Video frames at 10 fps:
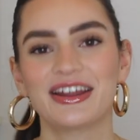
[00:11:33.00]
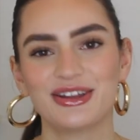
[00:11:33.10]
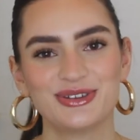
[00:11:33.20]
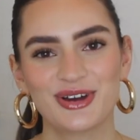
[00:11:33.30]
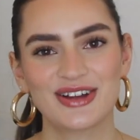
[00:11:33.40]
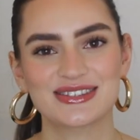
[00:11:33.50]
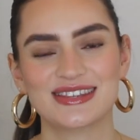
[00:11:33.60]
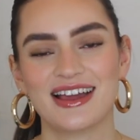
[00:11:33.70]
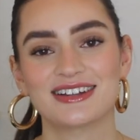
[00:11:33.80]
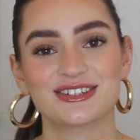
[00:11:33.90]
I know you can't
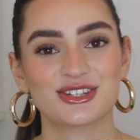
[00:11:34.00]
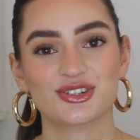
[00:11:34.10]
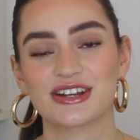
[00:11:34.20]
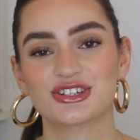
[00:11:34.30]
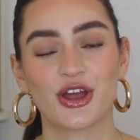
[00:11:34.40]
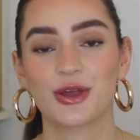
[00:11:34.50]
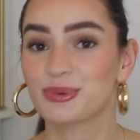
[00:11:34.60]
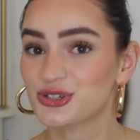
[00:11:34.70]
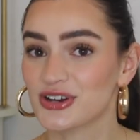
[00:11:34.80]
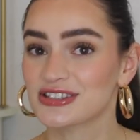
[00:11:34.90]
see it under the trench coat,
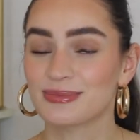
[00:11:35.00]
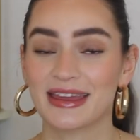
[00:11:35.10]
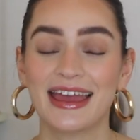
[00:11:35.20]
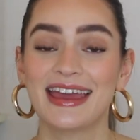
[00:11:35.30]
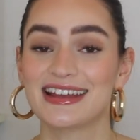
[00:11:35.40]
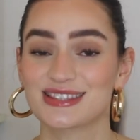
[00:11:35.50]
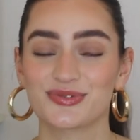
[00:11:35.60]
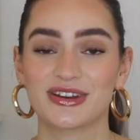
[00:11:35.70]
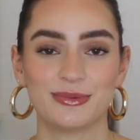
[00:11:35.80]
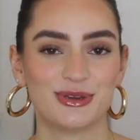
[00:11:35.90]
but trust me, it's
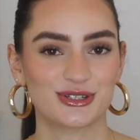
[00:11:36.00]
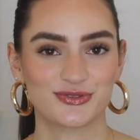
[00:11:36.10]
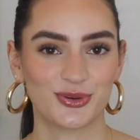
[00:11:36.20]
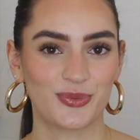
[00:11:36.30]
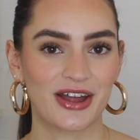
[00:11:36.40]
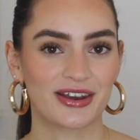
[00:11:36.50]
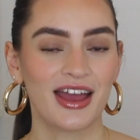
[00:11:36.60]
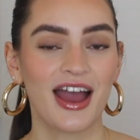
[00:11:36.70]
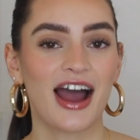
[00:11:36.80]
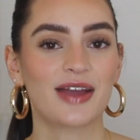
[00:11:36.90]
a really beautiful one.
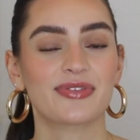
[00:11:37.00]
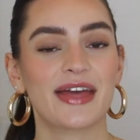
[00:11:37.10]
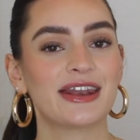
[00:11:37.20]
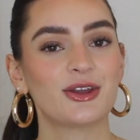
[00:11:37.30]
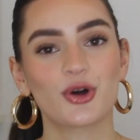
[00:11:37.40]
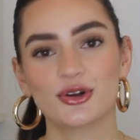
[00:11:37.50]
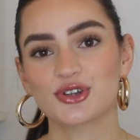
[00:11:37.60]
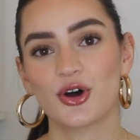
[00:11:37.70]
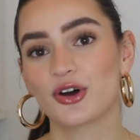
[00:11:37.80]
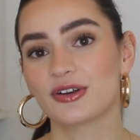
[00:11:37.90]
I've then
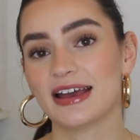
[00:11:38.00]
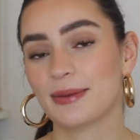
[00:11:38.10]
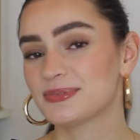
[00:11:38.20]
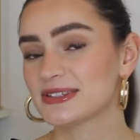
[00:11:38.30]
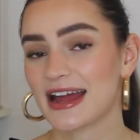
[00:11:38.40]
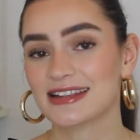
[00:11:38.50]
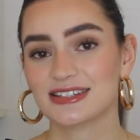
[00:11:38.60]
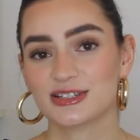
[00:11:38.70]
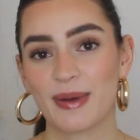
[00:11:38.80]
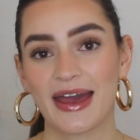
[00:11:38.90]
got on a
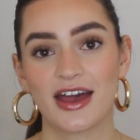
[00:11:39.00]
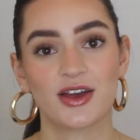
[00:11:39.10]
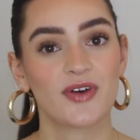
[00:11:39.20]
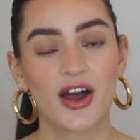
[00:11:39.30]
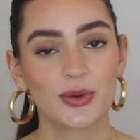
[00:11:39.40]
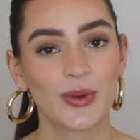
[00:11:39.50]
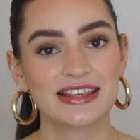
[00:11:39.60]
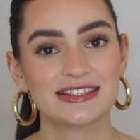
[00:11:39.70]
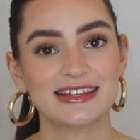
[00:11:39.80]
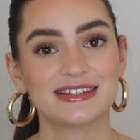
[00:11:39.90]
standard pair of
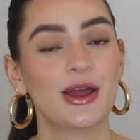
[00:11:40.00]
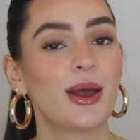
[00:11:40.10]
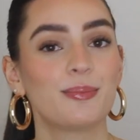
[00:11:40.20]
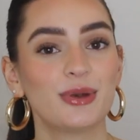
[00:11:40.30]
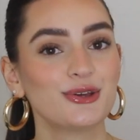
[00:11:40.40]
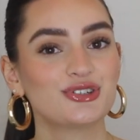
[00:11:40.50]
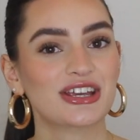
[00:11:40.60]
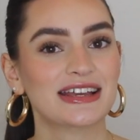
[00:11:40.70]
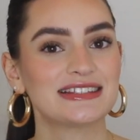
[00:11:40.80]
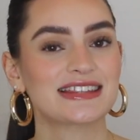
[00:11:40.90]
high-waisted blue
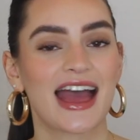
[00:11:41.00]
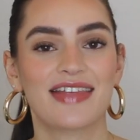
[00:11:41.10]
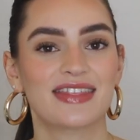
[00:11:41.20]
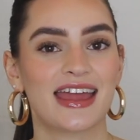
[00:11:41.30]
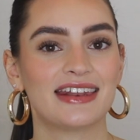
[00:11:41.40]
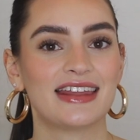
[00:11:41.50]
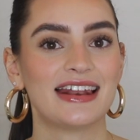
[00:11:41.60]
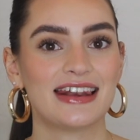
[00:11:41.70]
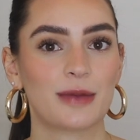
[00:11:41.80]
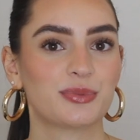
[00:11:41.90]
jeans and then
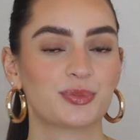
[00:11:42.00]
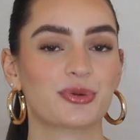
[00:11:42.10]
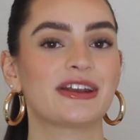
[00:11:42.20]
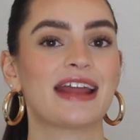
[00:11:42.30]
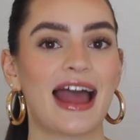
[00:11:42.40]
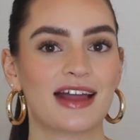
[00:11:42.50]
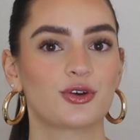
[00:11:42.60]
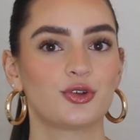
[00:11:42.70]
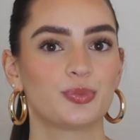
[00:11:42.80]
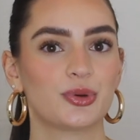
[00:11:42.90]
leopard print
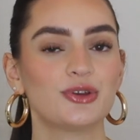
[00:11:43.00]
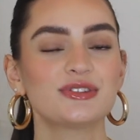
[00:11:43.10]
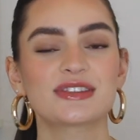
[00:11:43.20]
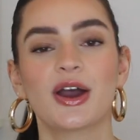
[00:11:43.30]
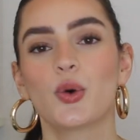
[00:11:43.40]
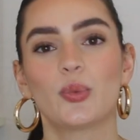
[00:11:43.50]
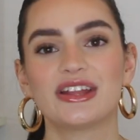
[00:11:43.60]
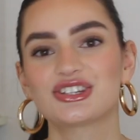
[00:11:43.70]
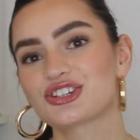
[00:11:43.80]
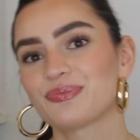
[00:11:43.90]
ankle boots,
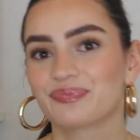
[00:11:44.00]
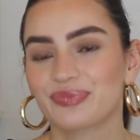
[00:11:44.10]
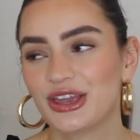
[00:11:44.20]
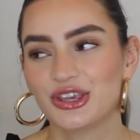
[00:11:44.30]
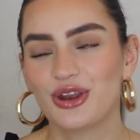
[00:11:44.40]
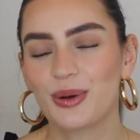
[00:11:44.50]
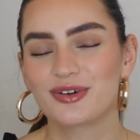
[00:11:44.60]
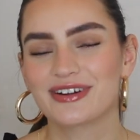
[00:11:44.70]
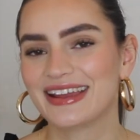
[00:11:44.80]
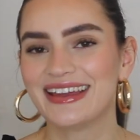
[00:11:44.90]
which you know
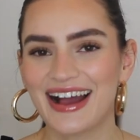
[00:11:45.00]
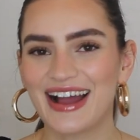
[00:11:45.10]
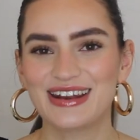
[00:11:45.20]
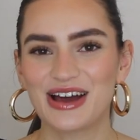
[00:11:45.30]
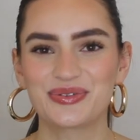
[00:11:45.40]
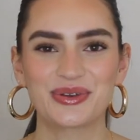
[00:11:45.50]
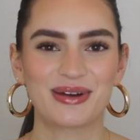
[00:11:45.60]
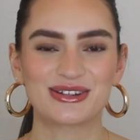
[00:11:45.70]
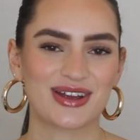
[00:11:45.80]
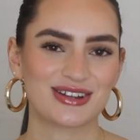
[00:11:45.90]
already, I love with
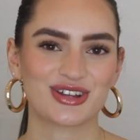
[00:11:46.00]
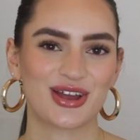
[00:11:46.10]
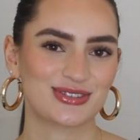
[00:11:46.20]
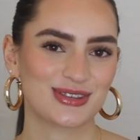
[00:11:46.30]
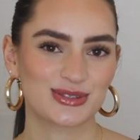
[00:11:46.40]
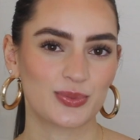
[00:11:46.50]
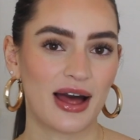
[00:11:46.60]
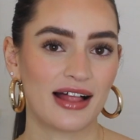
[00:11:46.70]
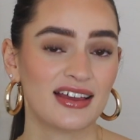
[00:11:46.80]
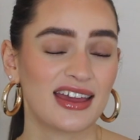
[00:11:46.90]
my trench coats as
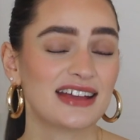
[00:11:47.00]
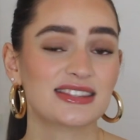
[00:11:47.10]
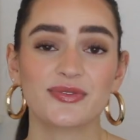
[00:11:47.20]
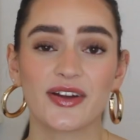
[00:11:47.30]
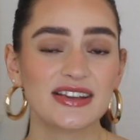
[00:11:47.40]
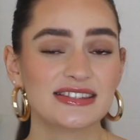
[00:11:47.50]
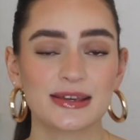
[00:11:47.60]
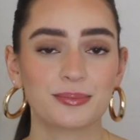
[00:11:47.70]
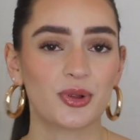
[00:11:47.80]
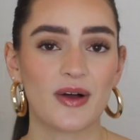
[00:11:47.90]
well. It's a very
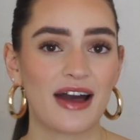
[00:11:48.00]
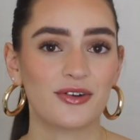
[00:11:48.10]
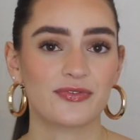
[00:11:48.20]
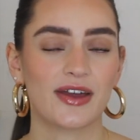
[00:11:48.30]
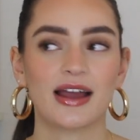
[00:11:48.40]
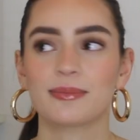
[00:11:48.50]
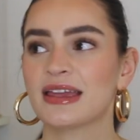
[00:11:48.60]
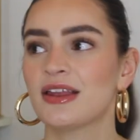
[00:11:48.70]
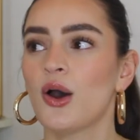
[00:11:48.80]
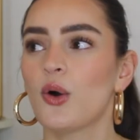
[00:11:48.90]
simple outfit. I
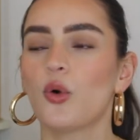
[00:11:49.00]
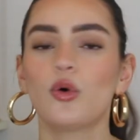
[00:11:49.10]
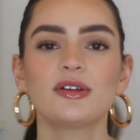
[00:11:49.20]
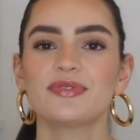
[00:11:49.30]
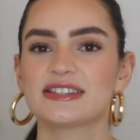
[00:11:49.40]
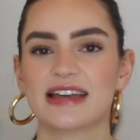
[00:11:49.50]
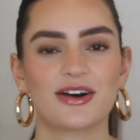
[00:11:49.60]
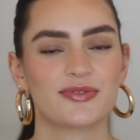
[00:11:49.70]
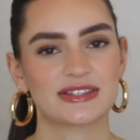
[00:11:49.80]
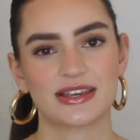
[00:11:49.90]
mean, all of these
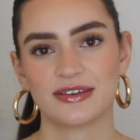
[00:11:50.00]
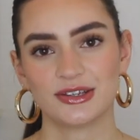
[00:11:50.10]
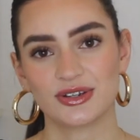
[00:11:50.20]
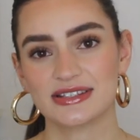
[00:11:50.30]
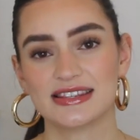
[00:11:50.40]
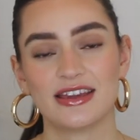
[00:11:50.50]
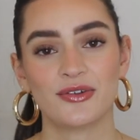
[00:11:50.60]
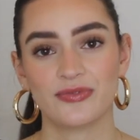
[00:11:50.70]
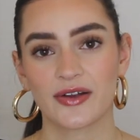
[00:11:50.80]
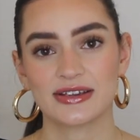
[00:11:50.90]
outfits I think you can see
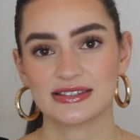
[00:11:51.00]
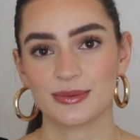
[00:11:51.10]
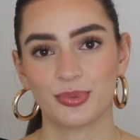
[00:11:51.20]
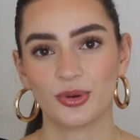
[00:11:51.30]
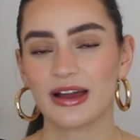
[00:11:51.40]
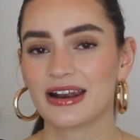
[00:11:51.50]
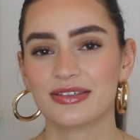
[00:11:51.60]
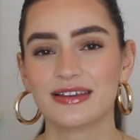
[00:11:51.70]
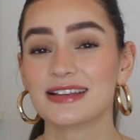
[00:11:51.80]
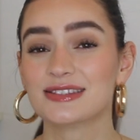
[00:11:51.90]
are very simple, and I
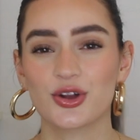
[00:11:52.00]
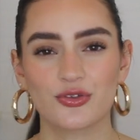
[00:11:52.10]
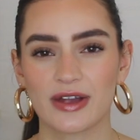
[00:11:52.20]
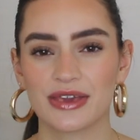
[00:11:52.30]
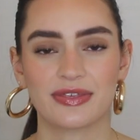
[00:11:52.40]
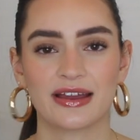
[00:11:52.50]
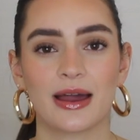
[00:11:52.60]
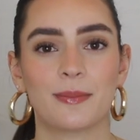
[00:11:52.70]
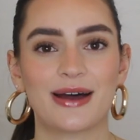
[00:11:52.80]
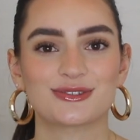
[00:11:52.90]
think that's a great thing
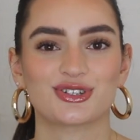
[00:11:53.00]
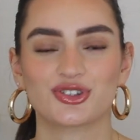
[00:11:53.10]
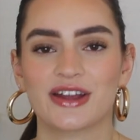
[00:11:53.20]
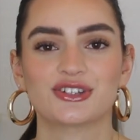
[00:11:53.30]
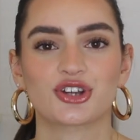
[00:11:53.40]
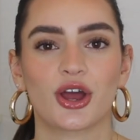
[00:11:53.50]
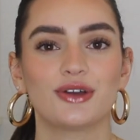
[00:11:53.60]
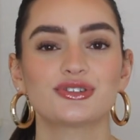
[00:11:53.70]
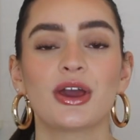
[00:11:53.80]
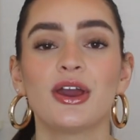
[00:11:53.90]
about a trench
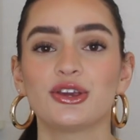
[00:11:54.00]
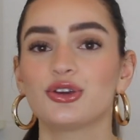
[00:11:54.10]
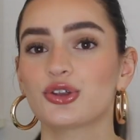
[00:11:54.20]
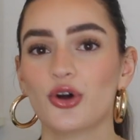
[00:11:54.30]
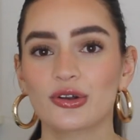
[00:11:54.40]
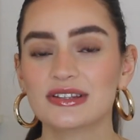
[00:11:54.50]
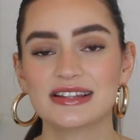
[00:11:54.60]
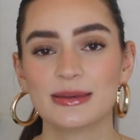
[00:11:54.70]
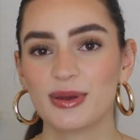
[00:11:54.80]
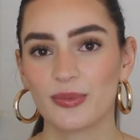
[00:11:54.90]
coat. You could
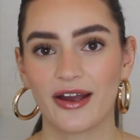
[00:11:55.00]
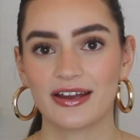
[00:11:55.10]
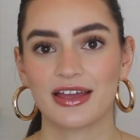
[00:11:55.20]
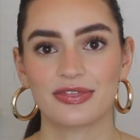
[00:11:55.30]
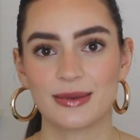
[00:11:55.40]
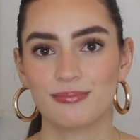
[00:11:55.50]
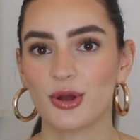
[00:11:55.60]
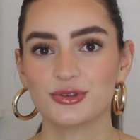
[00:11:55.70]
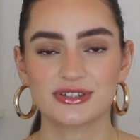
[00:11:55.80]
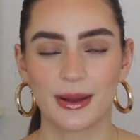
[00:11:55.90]
honestly be wearing the
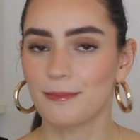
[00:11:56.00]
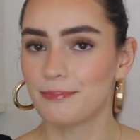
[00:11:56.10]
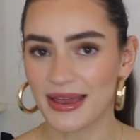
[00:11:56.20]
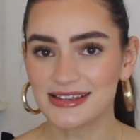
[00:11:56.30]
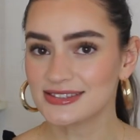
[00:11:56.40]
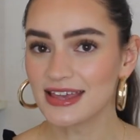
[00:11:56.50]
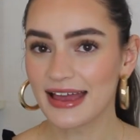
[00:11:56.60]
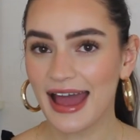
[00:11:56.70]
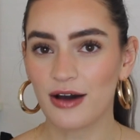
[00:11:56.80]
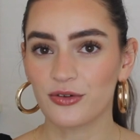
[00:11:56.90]
most
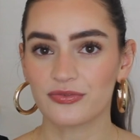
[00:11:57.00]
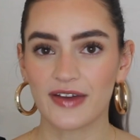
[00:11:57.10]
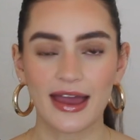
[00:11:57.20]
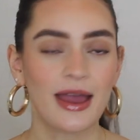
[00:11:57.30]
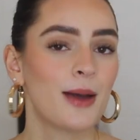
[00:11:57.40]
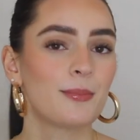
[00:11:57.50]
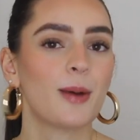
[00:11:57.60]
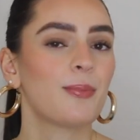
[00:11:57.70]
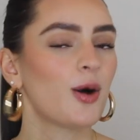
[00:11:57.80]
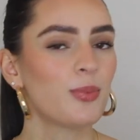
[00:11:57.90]
basic outfit,
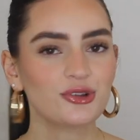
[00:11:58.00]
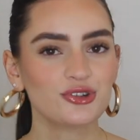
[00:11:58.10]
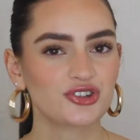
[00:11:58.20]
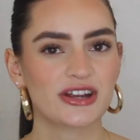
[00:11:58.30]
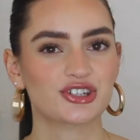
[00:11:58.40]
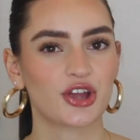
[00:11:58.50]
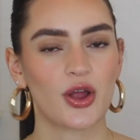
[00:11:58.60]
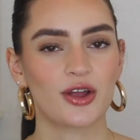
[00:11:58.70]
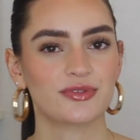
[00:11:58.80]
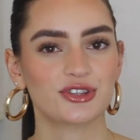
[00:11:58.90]
but pop on your trench
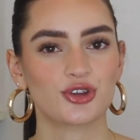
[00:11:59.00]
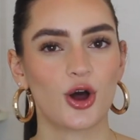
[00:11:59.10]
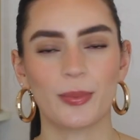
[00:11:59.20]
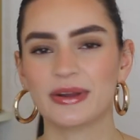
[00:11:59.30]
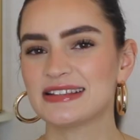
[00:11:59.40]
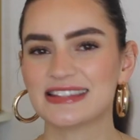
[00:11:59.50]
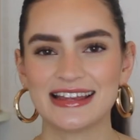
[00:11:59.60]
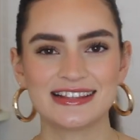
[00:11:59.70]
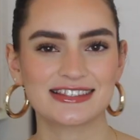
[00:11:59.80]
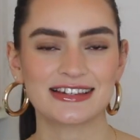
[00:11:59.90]
coat over the top and it's
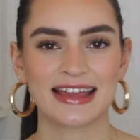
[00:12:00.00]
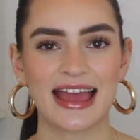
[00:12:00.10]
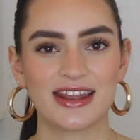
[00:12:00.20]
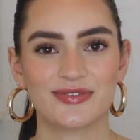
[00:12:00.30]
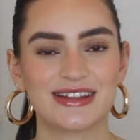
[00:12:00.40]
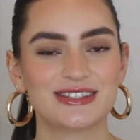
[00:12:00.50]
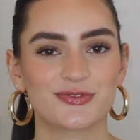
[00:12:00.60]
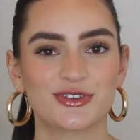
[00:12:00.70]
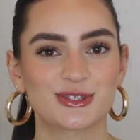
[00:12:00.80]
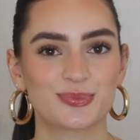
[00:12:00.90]
instantly elevated
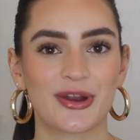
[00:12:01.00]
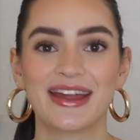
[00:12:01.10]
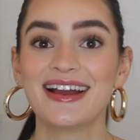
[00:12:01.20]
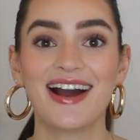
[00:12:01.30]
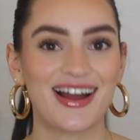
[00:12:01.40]
for spring.